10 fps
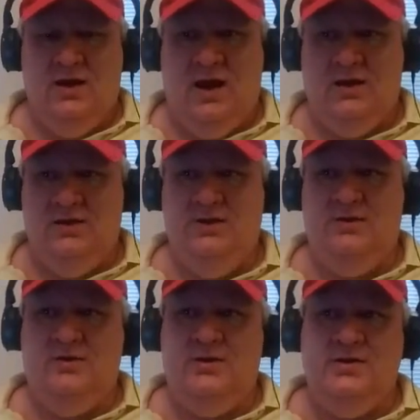I
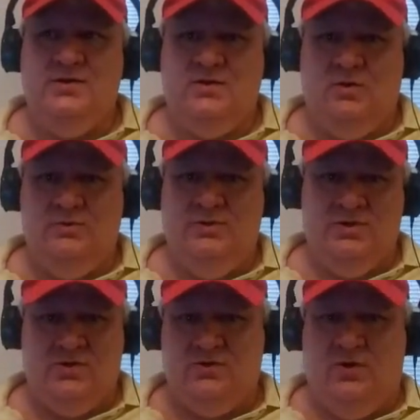literally sold
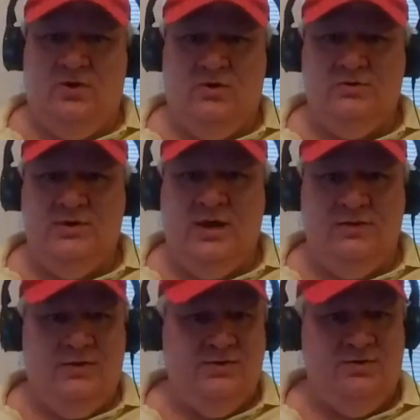the saw
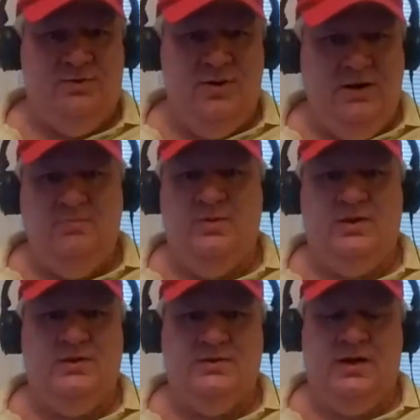down the street
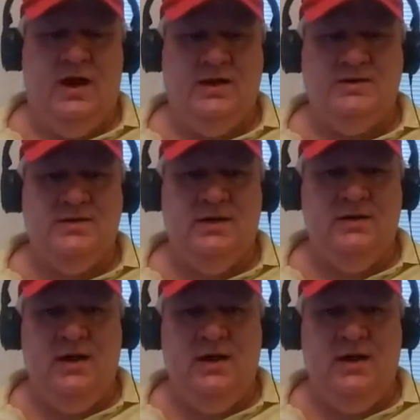because the guy said,